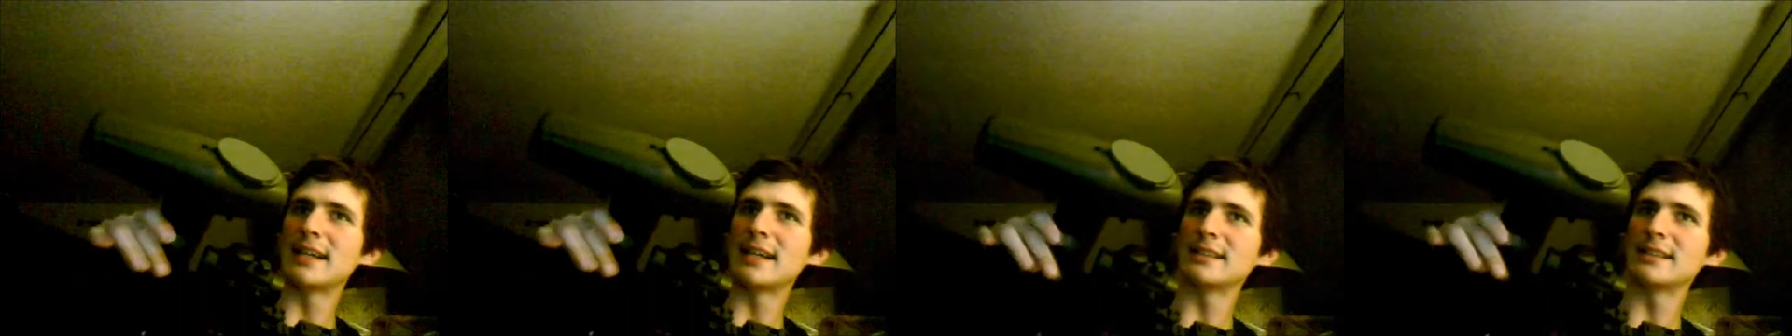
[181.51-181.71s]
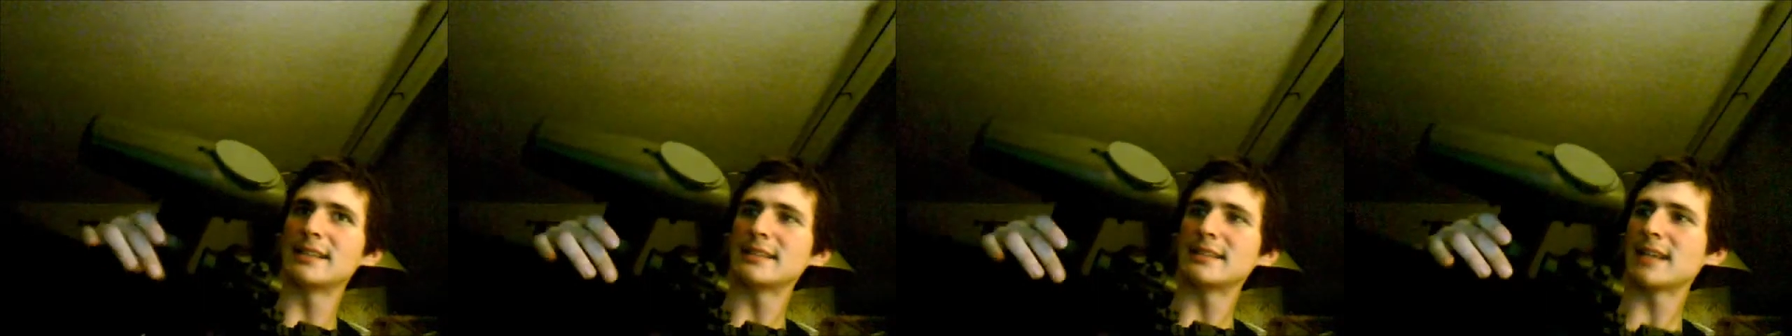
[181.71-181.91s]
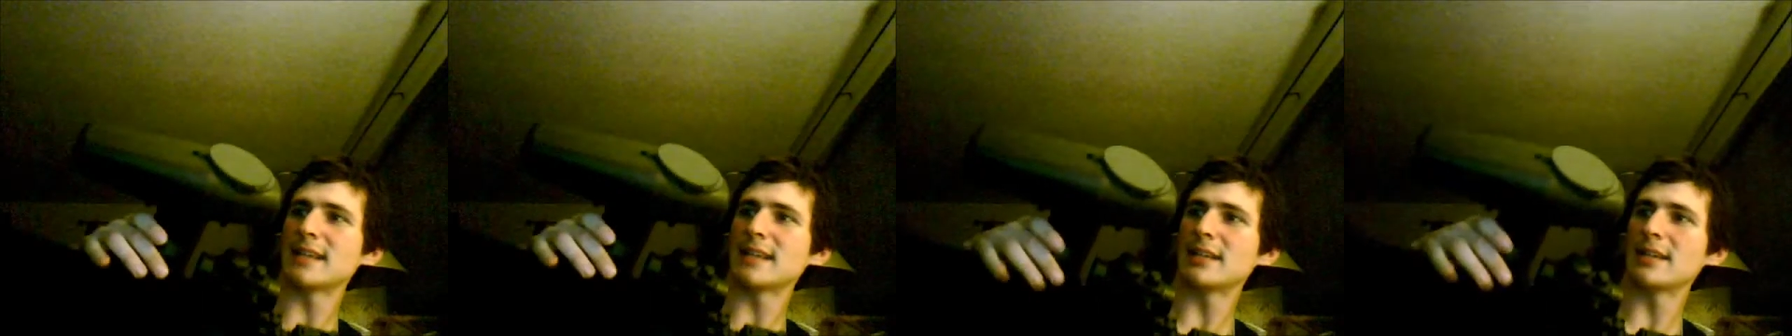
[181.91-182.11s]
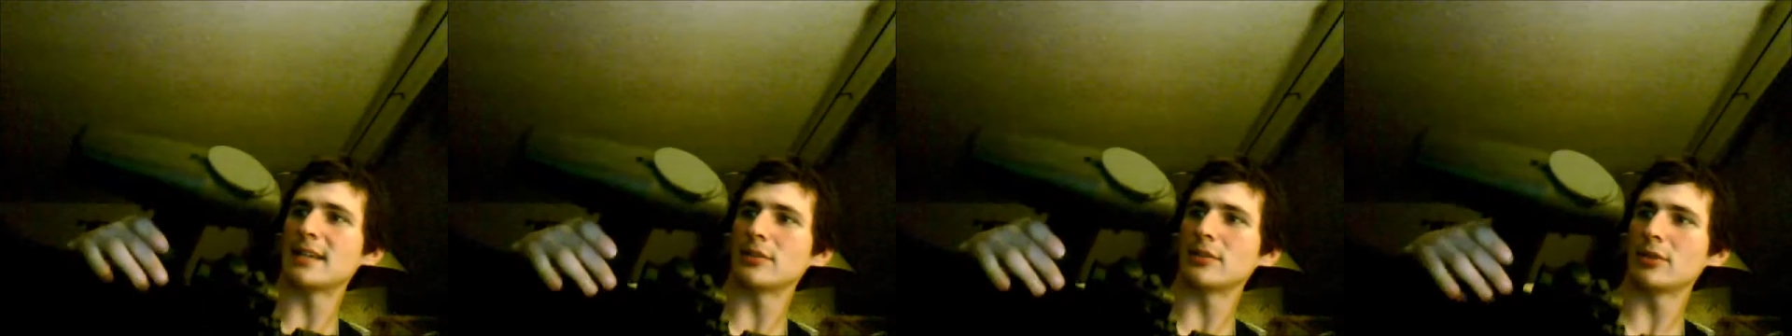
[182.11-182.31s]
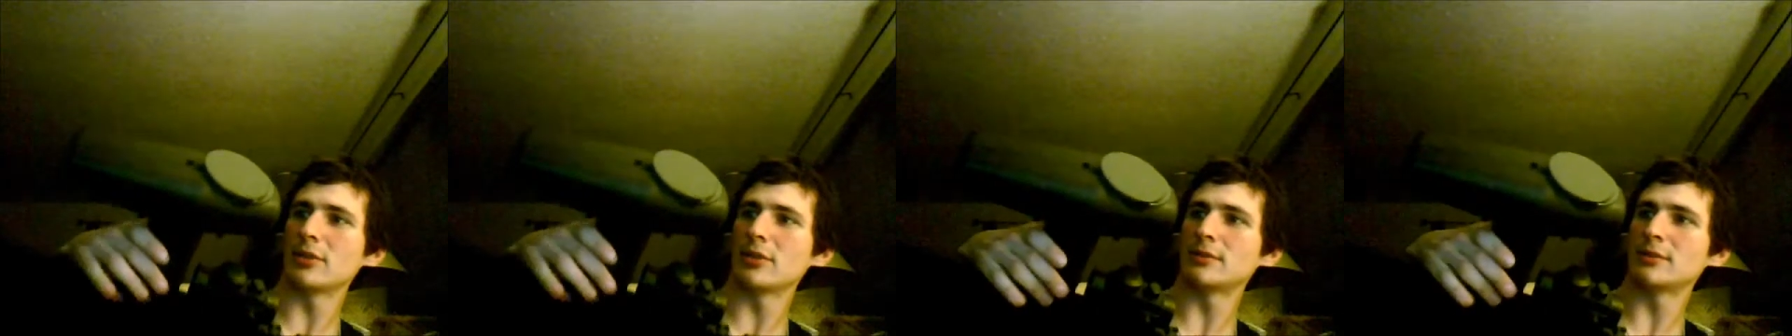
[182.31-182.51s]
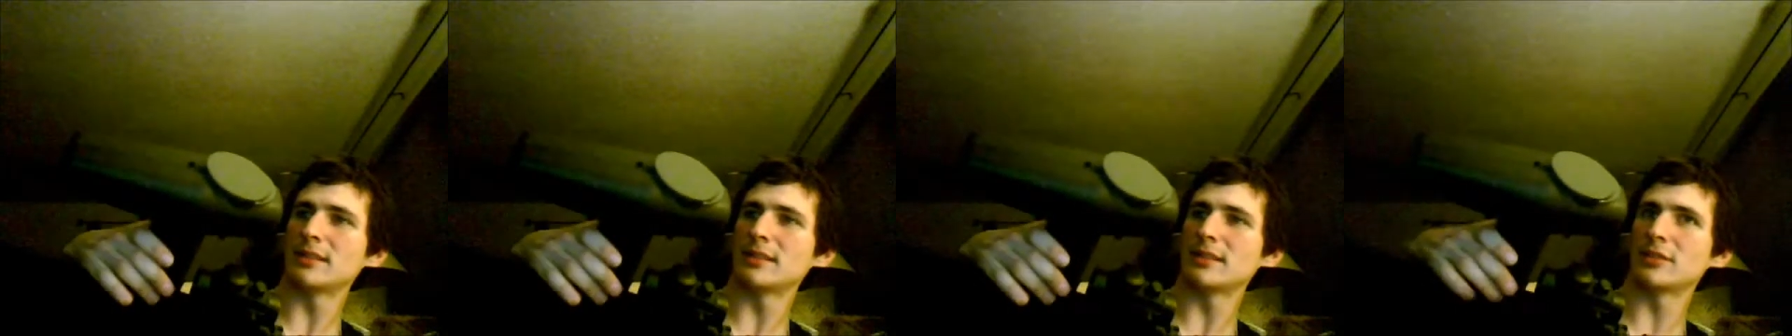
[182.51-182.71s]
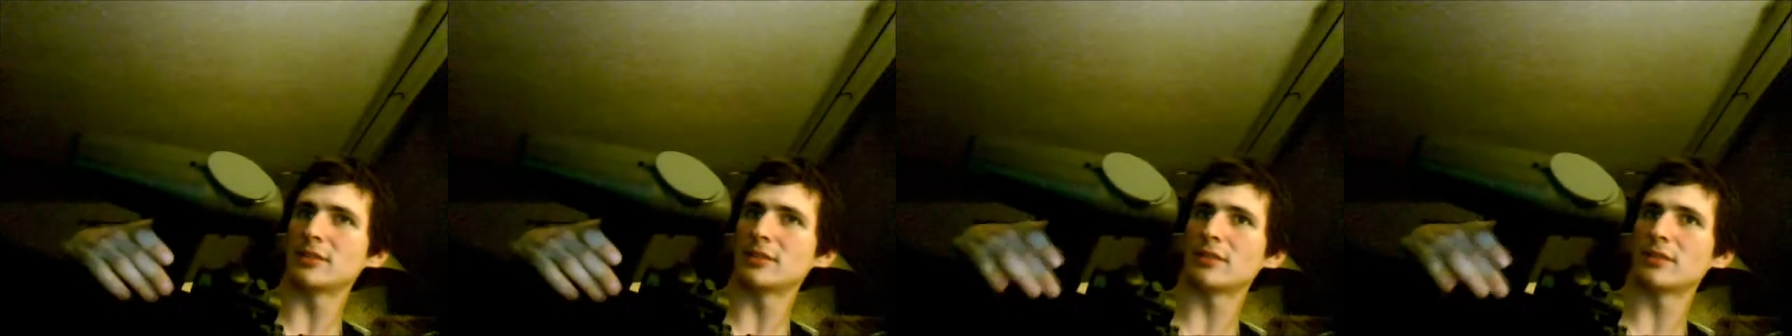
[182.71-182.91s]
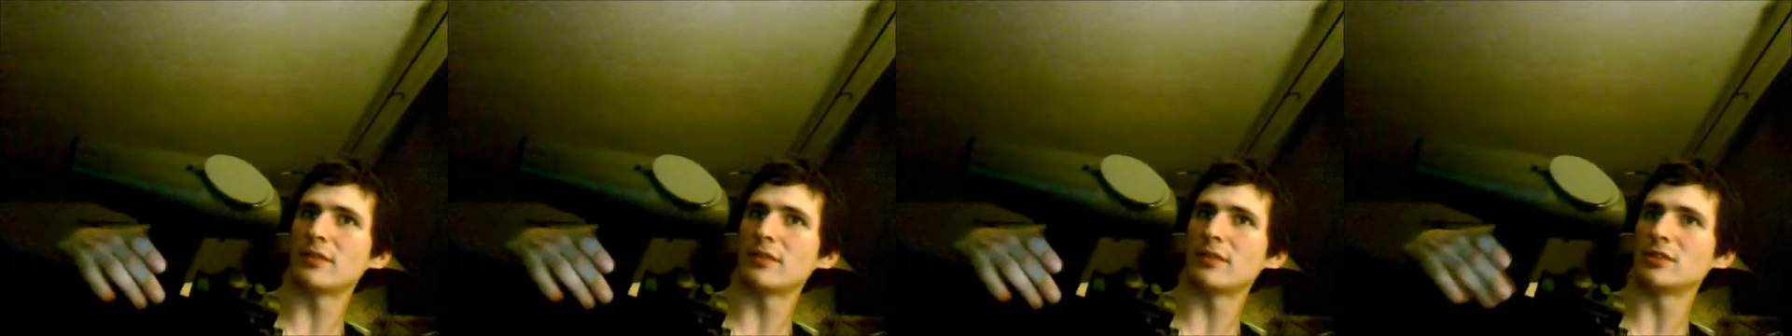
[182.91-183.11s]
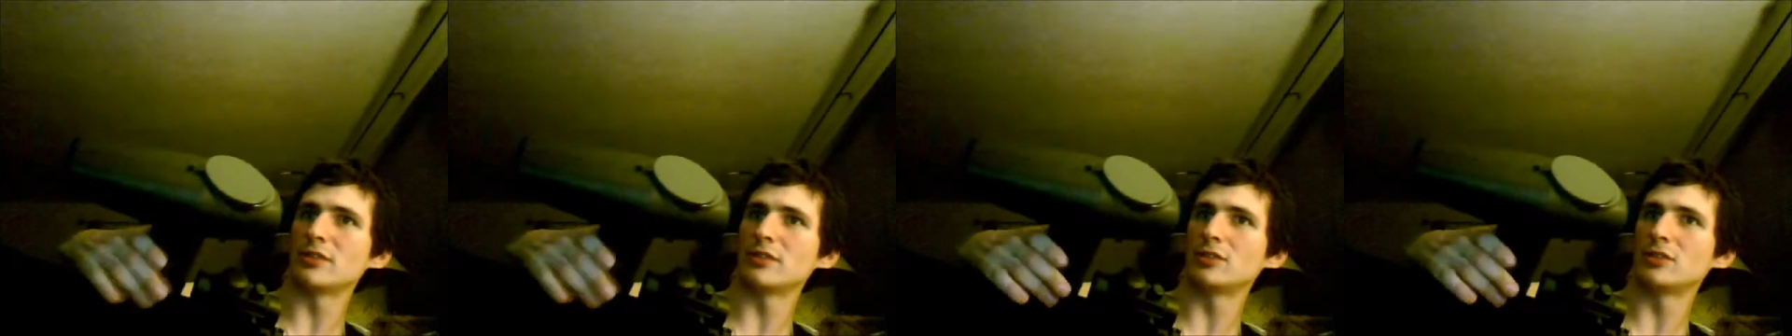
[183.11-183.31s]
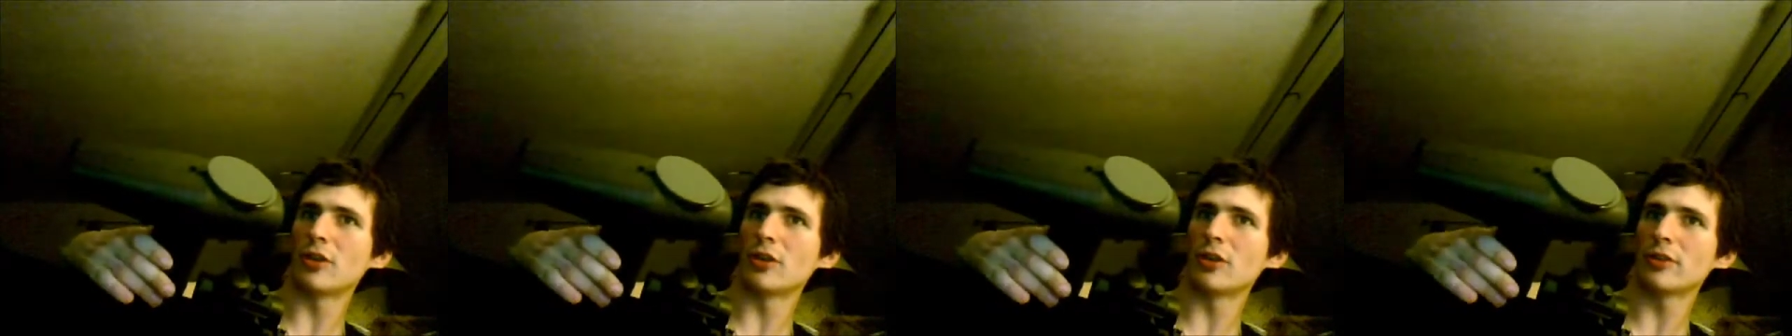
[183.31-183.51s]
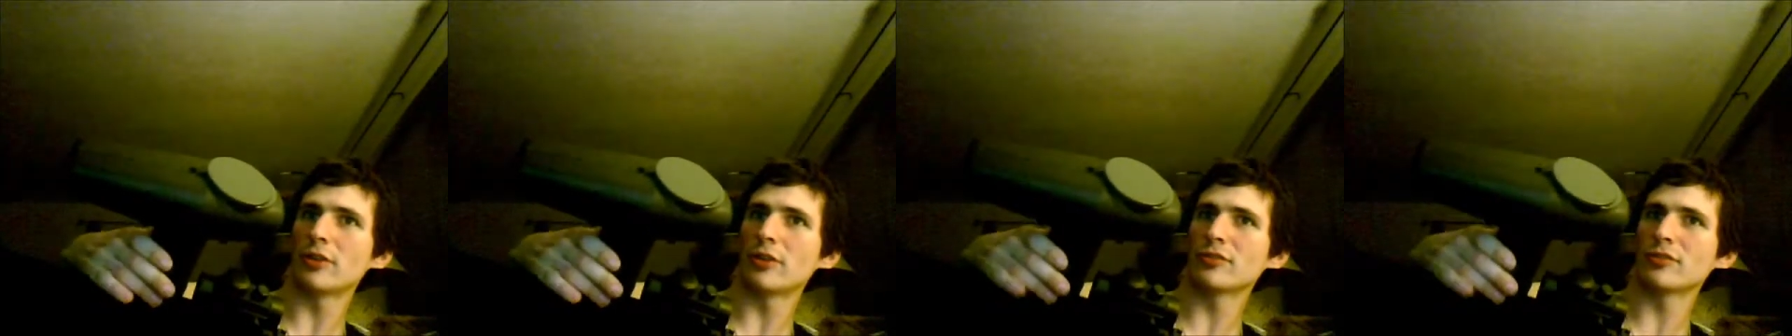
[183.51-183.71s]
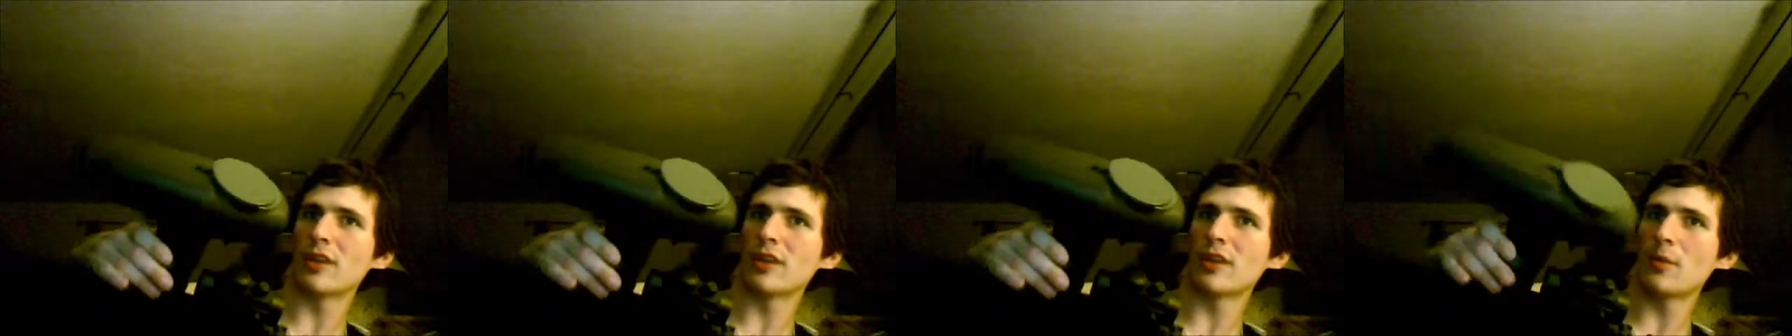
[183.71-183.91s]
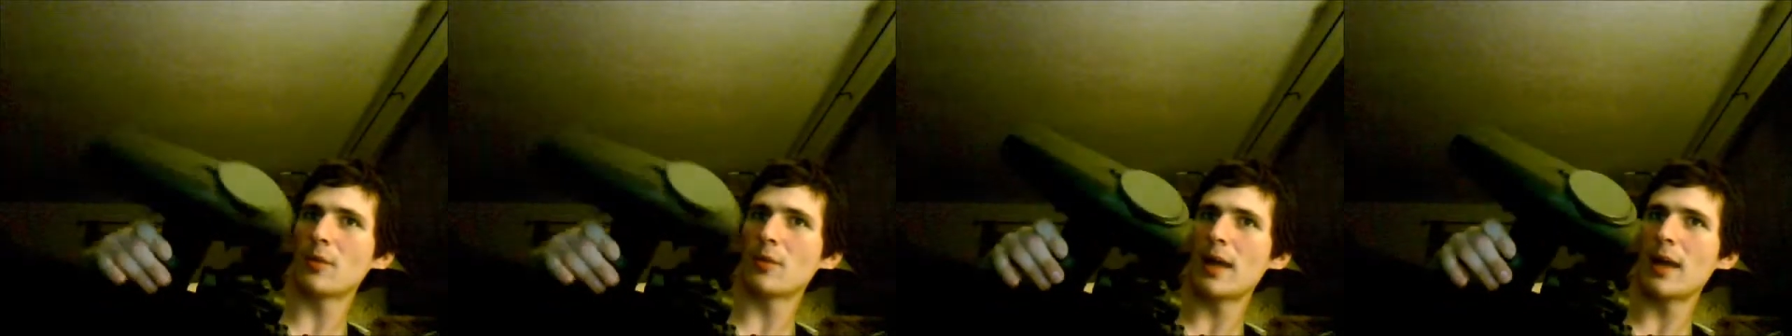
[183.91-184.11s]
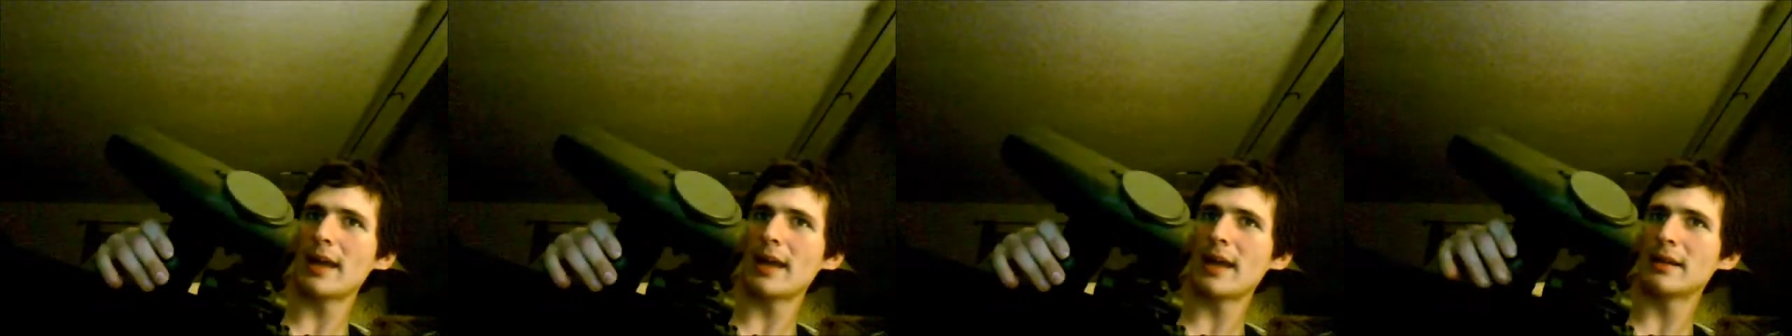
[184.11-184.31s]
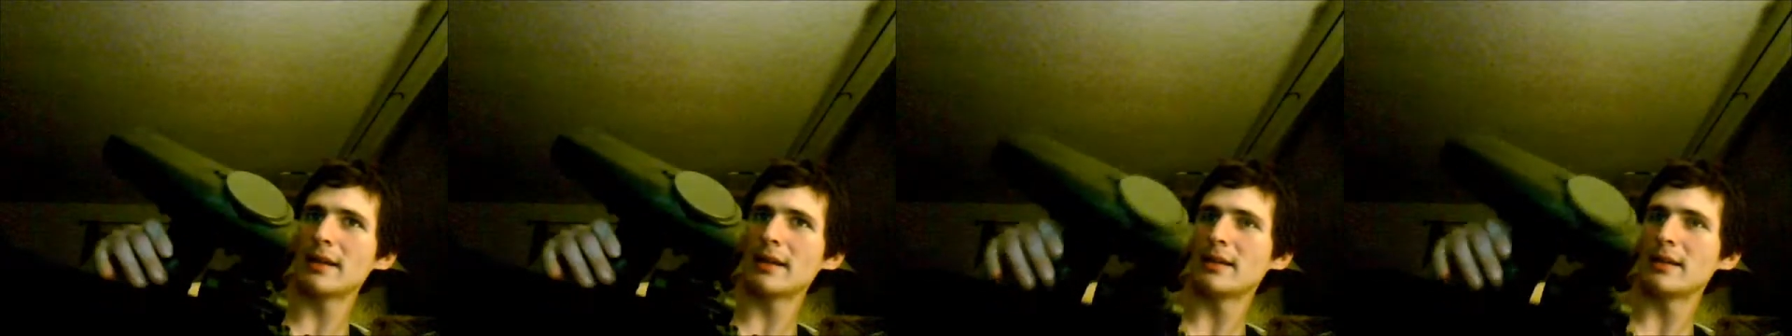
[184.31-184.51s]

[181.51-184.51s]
is kind of loose here, so if you jar it the right way,